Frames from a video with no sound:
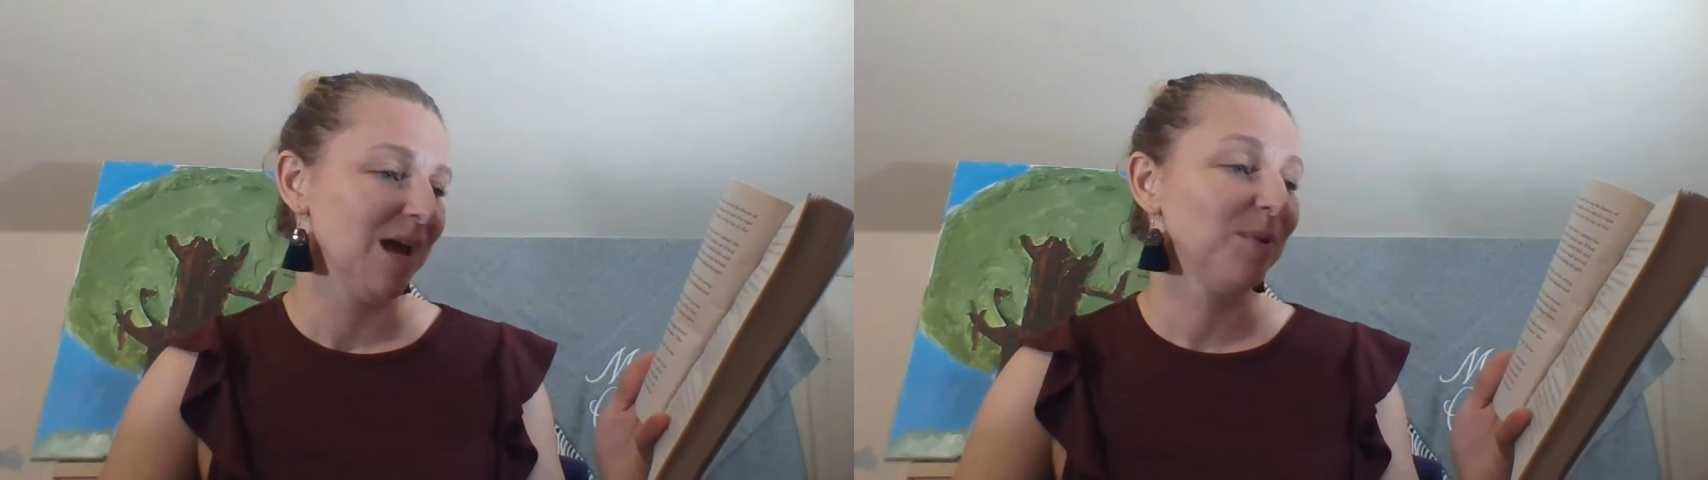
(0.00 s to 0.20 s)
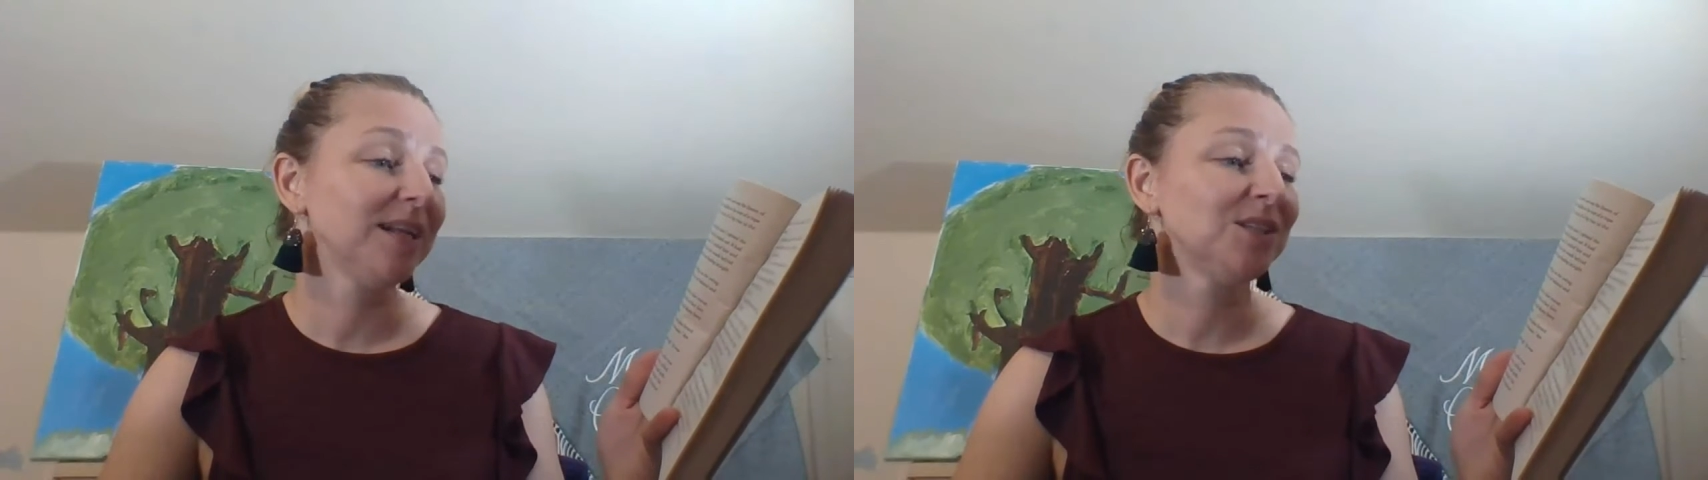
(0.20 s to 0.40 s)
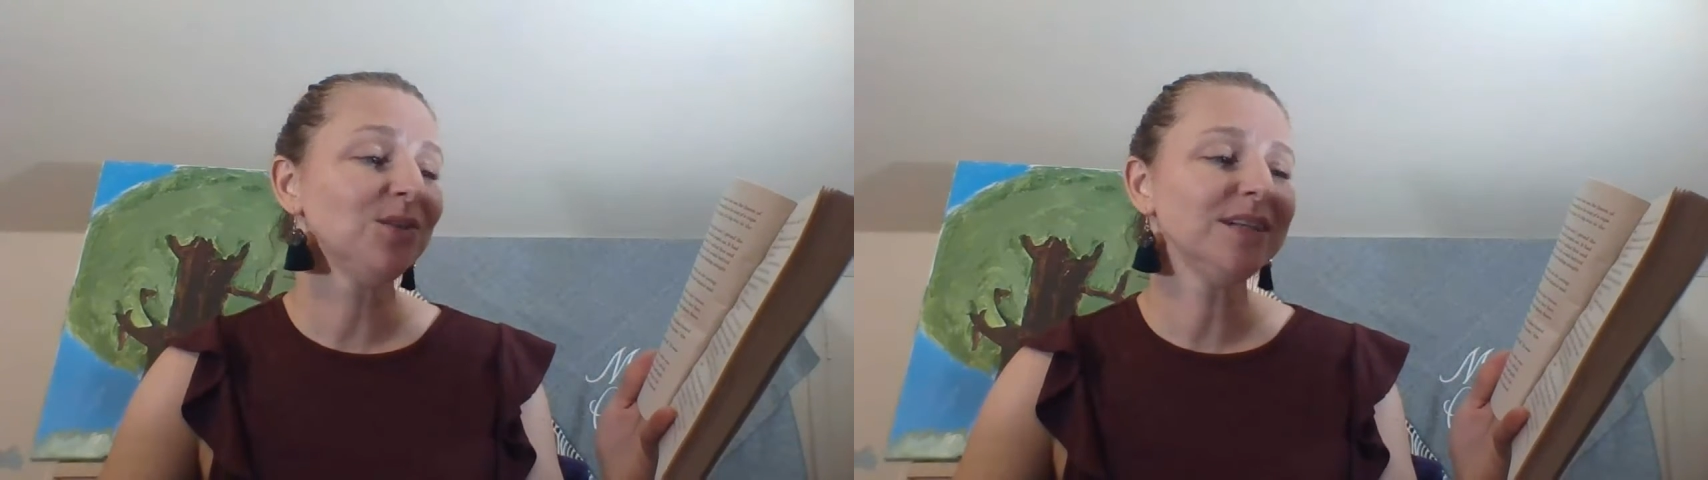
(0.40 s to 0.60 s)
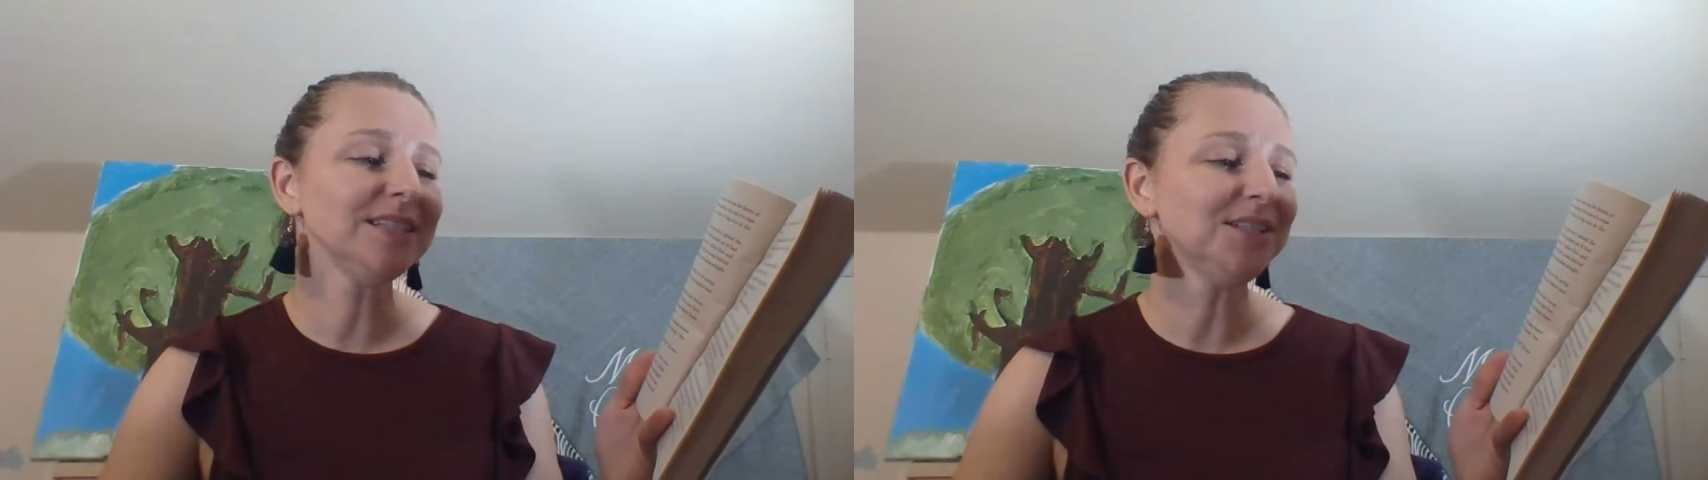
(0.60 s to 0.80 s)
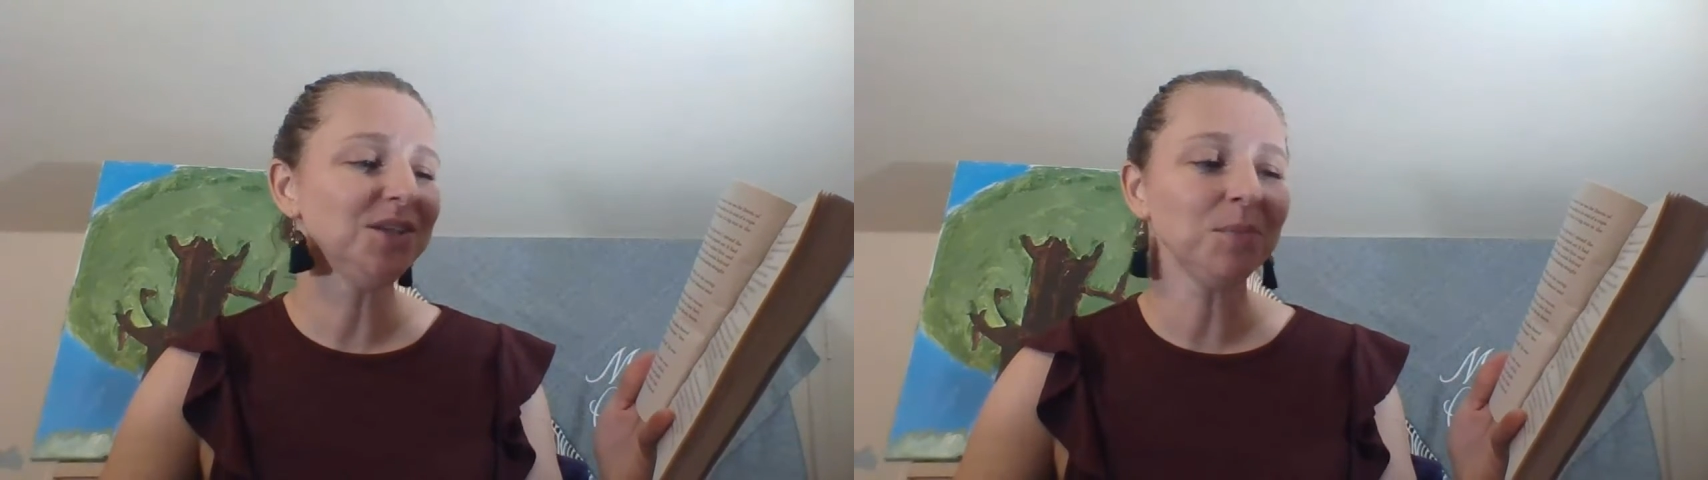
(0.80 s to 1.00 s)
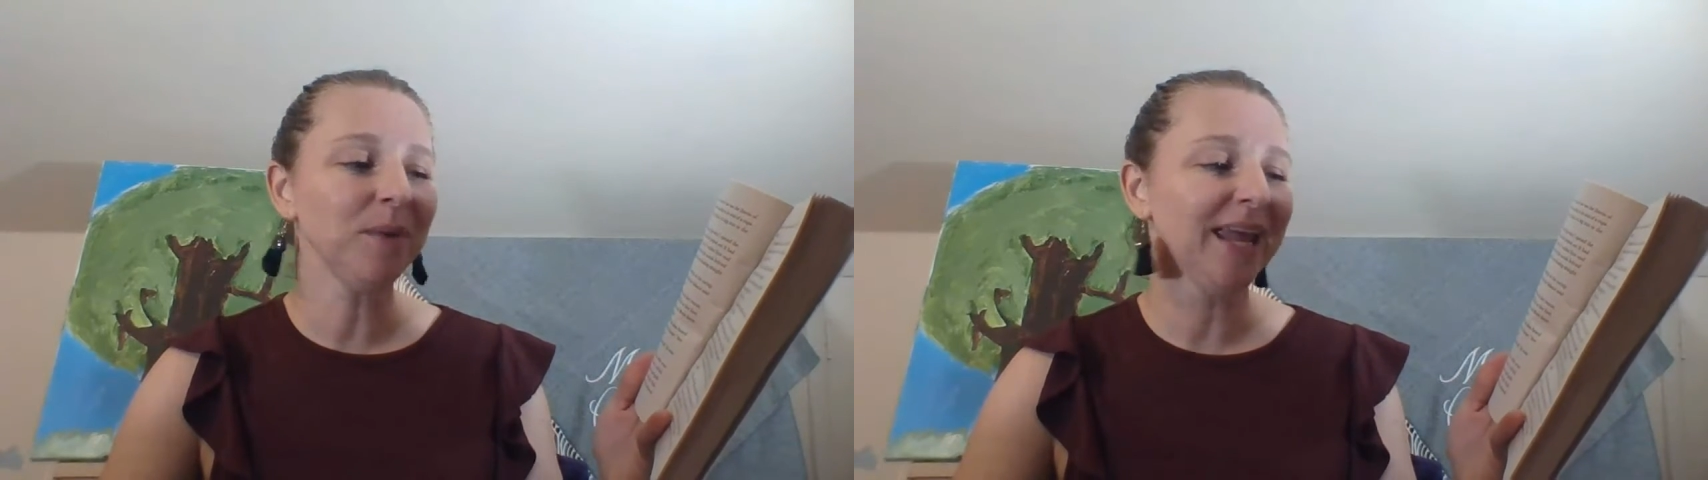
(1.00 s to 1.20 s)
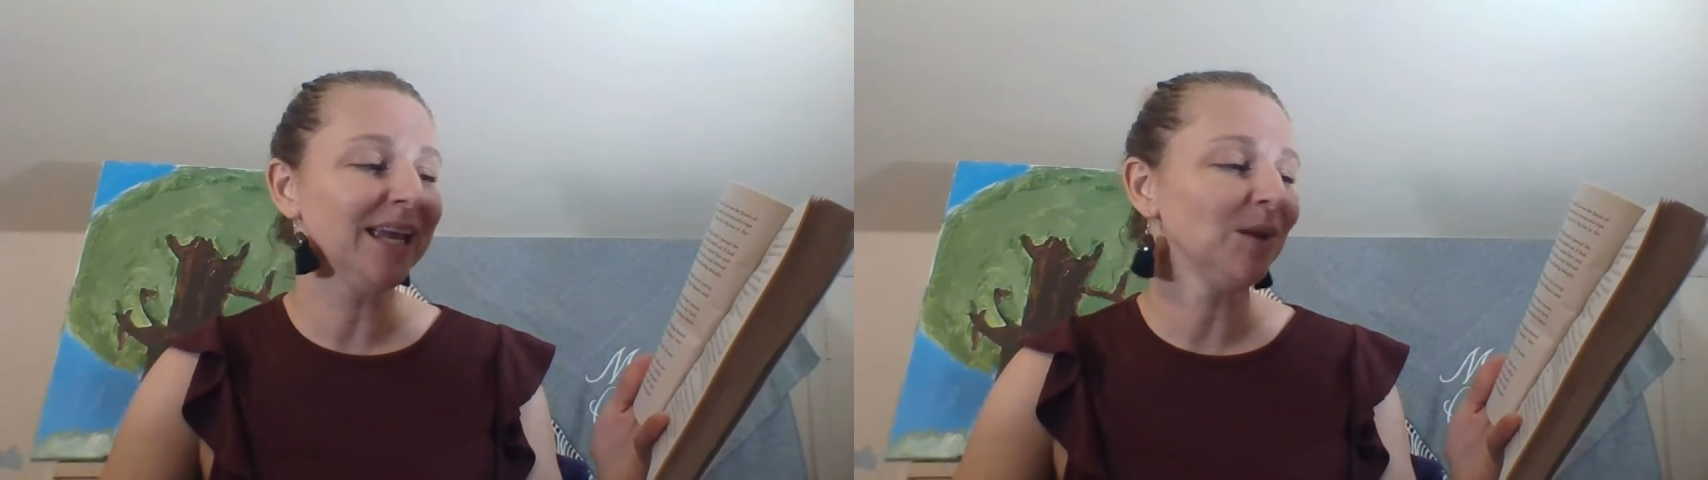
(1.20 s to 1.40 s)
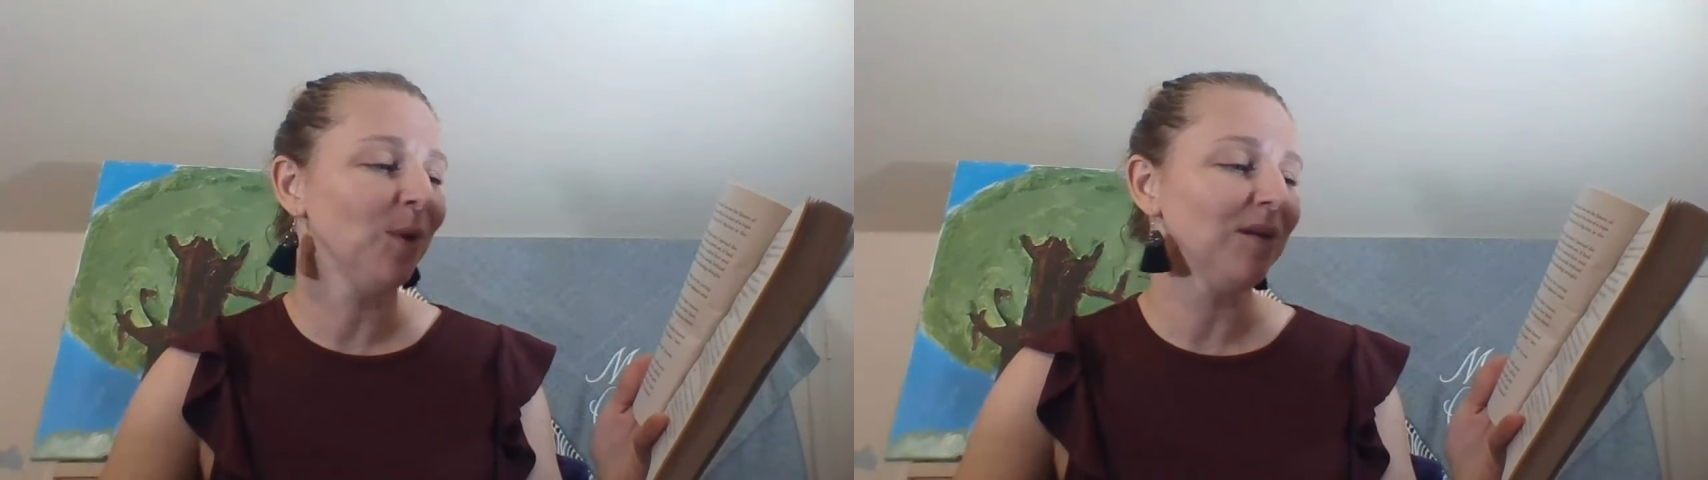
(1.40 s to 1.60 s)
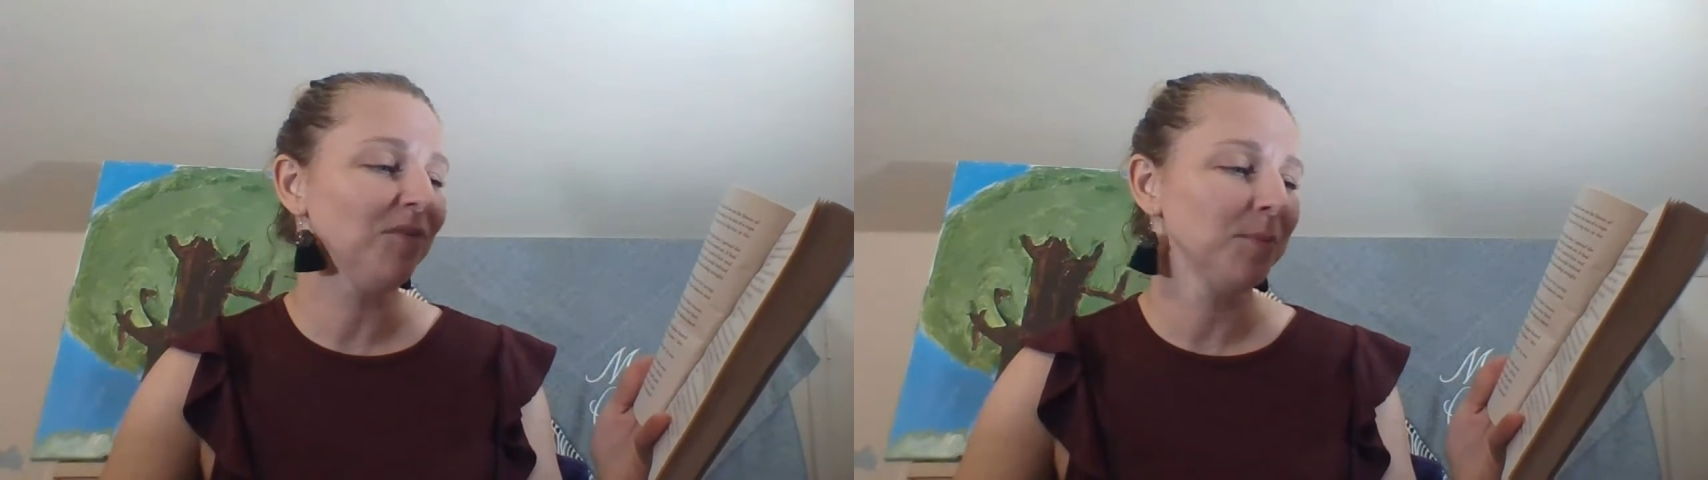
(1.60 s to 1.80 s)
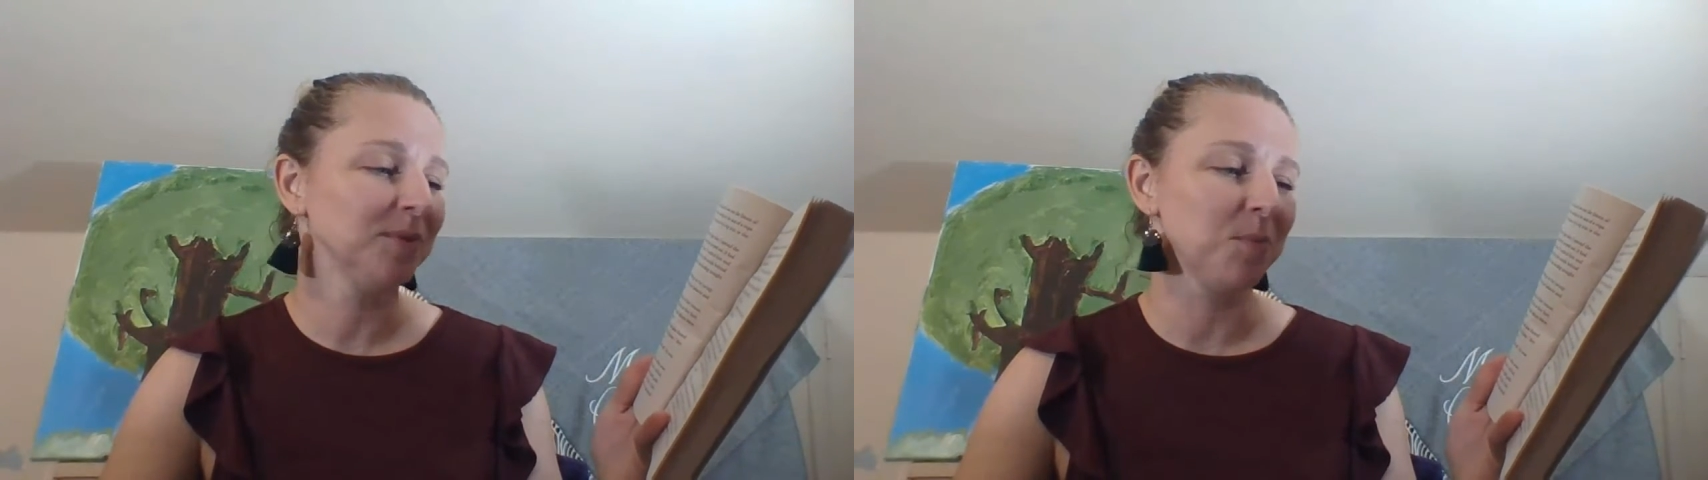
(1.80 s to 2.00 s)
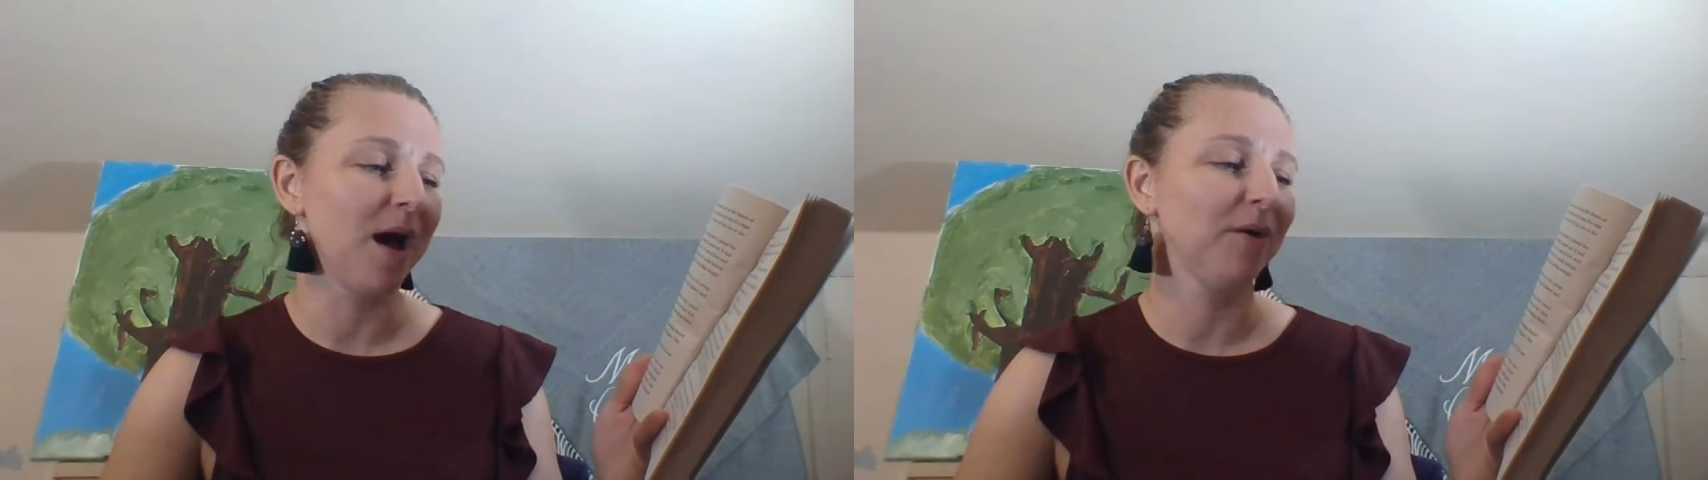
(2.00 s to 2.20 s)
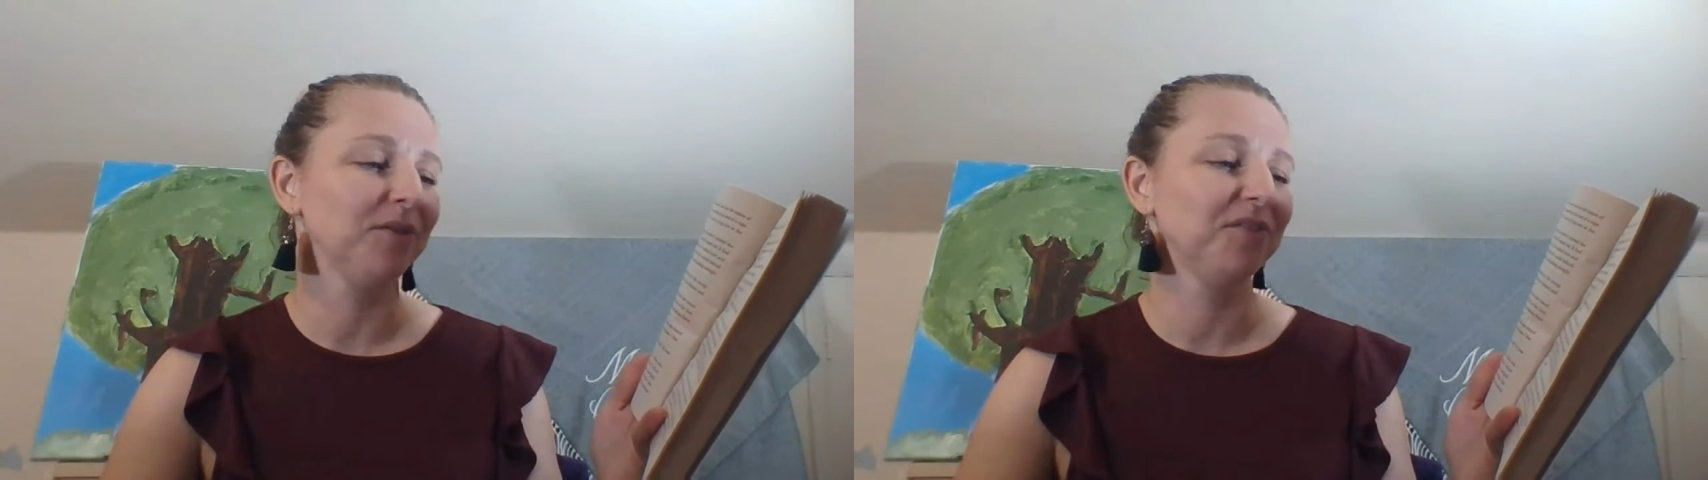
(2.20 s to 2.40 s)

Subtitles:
But as soon as I took my hand away from his mouth,